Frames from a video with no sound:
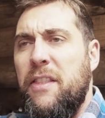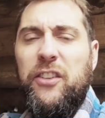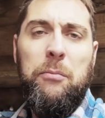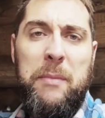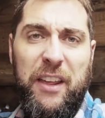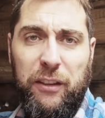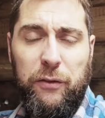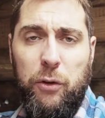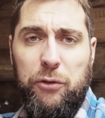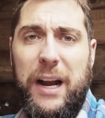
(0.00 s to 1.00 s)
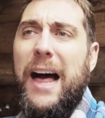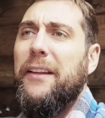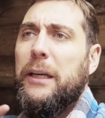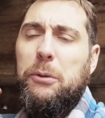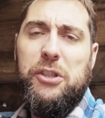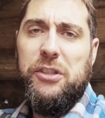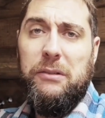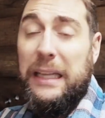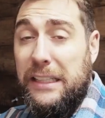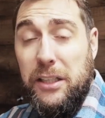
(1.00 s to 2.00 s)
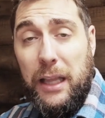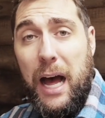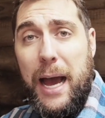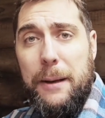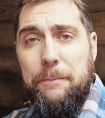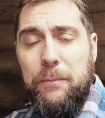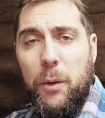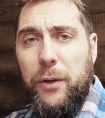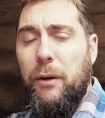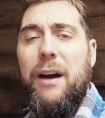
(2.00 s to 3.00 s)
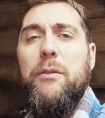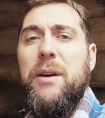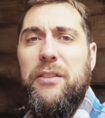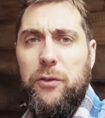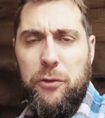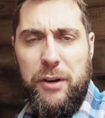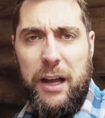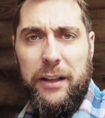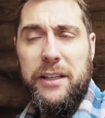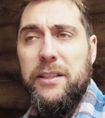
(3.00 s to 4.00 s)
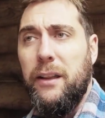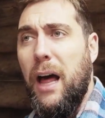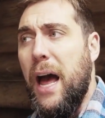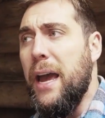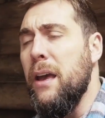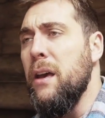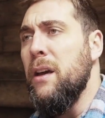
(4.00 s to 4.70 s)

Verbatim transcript: this myth of neutrality, which is it's a lie. We don't have a myth of neutrality, it's a lie.